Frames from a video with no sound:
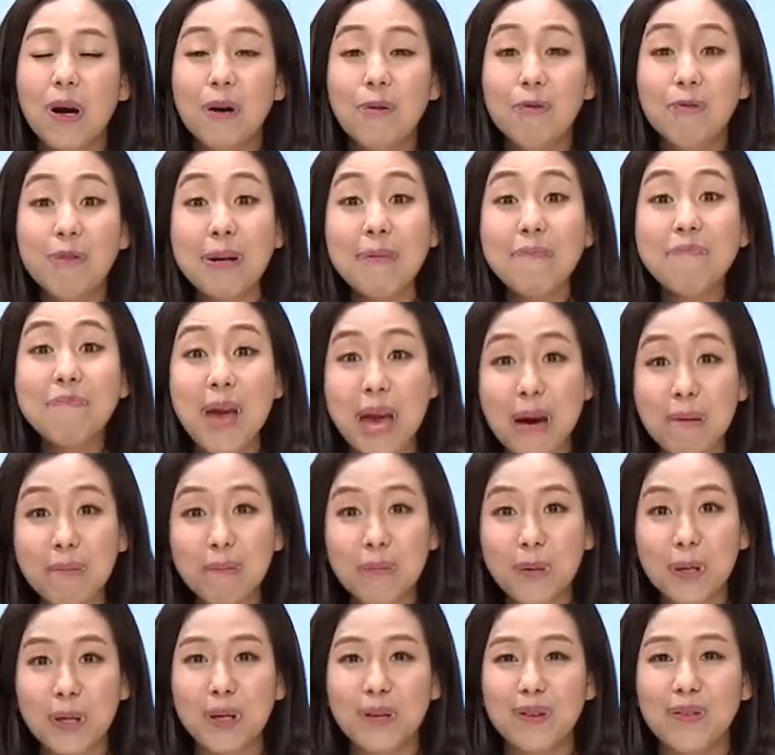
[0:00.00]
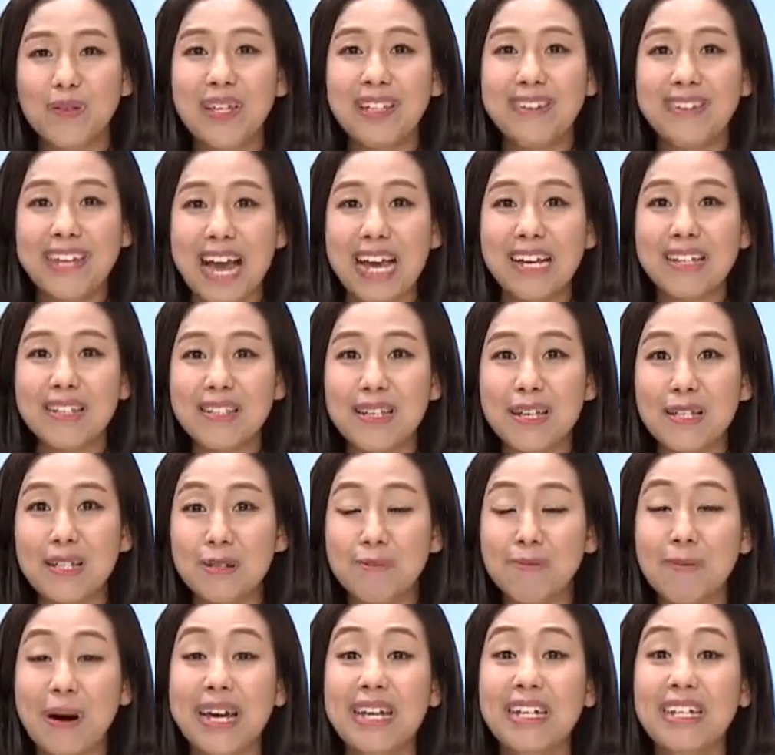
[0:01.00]
remember the dances
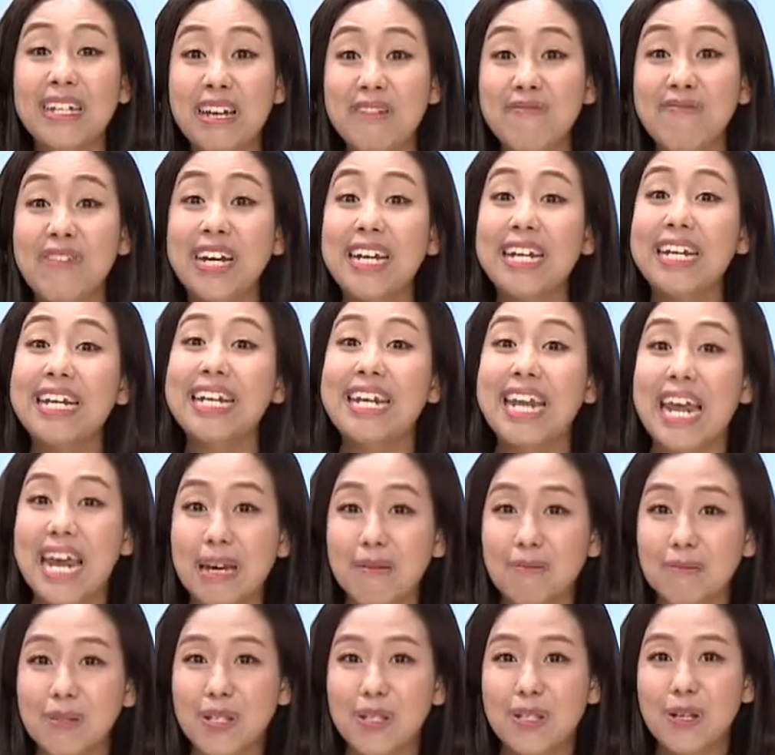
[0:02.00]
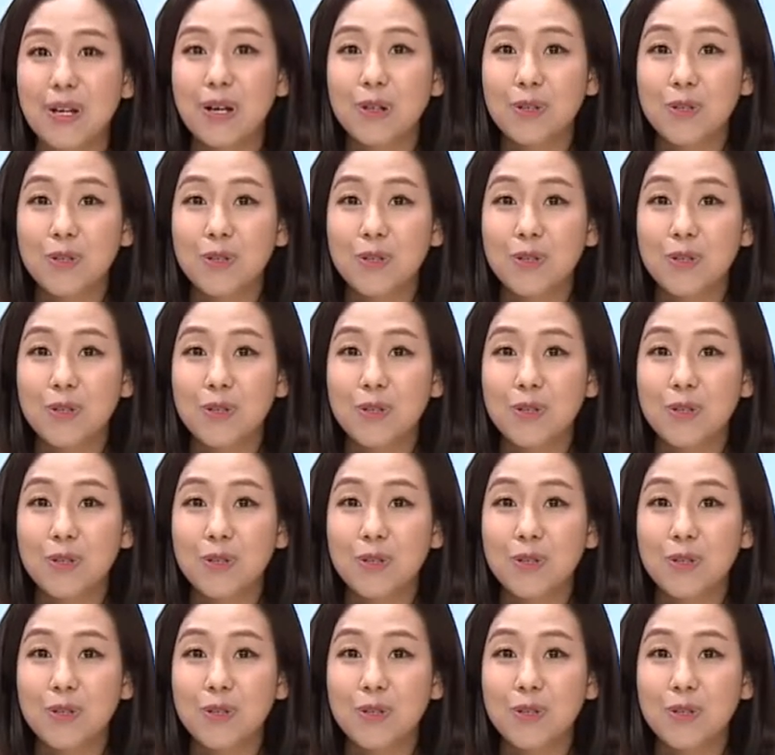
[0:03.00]
by giving names